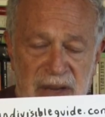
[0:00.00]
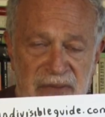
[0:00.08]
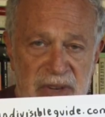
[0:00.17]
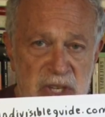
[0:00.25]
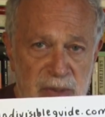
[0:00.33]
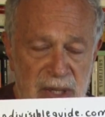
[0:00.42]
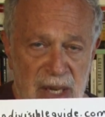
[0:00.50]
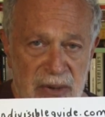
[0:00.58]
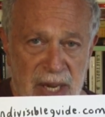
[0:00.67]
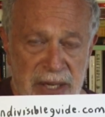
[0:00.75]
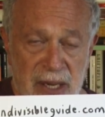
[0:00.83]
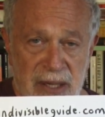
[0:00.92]

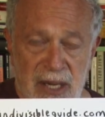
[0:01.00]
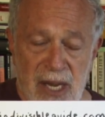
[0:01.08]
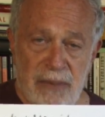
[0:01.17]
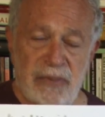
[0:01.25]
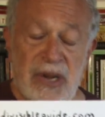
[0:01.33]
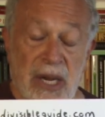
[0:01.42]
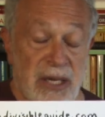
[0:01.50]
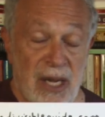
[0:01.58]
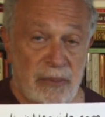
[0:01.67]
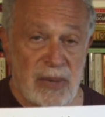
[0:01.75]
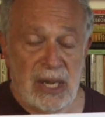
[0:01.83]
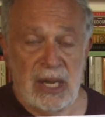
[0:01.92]

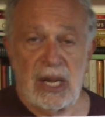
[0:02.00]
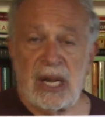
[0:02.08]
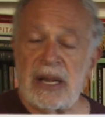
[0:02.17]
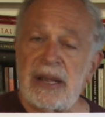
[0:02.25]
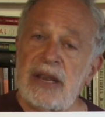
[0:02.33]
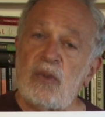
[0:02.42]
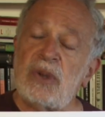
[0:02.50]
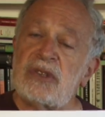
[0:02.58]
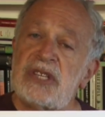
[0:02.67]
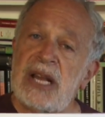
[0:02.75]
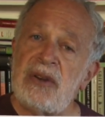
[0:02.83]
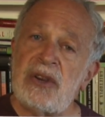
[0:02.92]
Invisibleguide.com. It
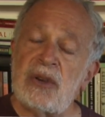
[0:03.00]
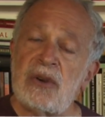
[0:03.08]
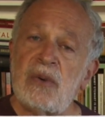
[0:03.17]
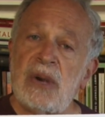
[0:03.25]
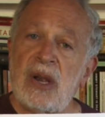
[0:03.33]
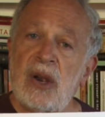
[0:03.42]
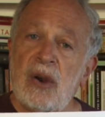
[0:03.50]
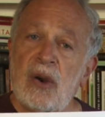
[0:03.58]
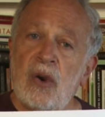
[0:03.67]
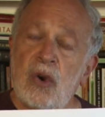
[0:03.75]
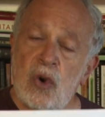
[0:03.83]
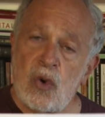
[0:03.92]
will tell you
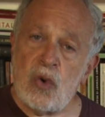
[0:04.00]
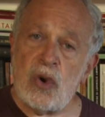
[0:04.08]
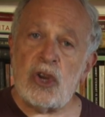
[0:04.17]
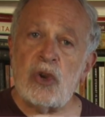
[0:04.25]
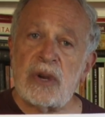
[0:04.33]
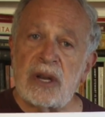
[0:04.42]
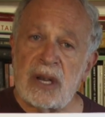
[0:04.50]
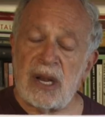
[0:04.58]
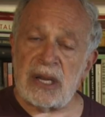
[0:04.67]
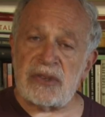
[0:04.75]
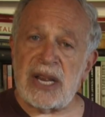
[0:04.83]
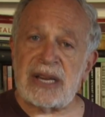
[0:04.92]
who you can
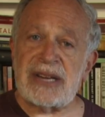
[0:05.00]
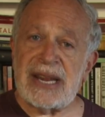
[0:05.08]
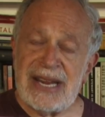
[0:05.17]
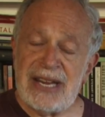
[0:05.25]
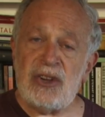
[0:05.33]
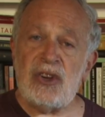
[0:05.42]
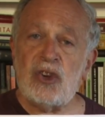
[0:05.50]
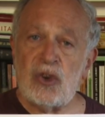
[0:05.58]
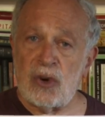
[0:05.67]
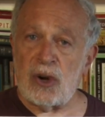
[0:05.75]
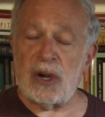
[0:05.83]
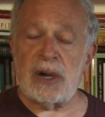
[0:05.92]
contact in
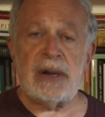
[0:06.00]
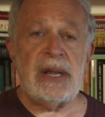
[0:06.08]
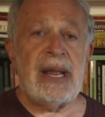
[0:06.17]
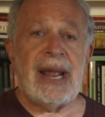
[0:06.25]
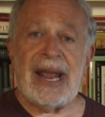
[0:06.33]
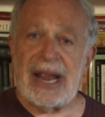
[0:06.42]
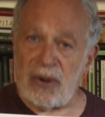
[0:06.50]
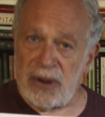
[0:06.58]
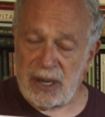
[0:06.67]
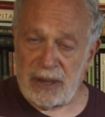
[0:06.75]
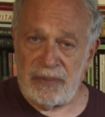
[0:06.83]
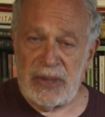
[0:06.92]
your
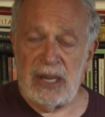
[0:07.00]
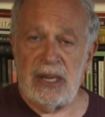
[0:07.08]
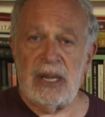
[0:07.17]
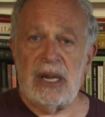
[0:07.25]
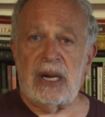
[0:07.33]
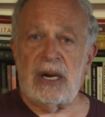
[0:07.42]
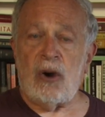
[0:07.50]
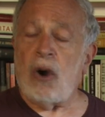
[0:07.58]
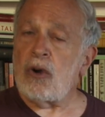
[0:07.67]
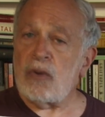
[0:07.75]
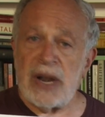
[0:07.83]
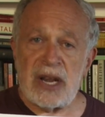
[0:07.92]
area
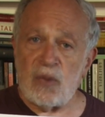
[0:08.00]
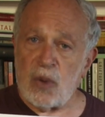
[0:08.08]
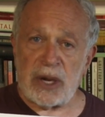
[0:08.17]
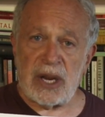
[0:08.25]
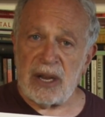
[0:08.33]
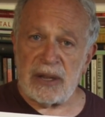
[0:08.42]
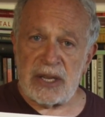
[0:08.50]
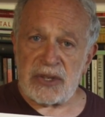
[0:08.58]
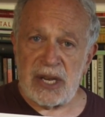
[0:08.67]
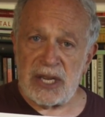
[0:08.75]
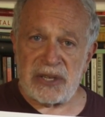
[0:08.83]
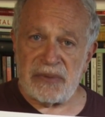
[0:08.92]
already working on
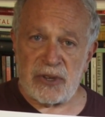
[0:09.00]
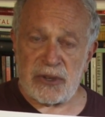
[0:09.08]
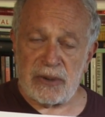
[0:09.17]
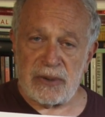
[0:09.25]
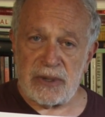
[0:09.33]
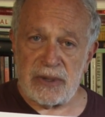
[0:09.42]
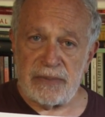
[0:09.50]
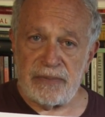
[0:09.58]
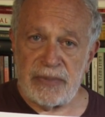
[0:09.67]
these kinds of issues.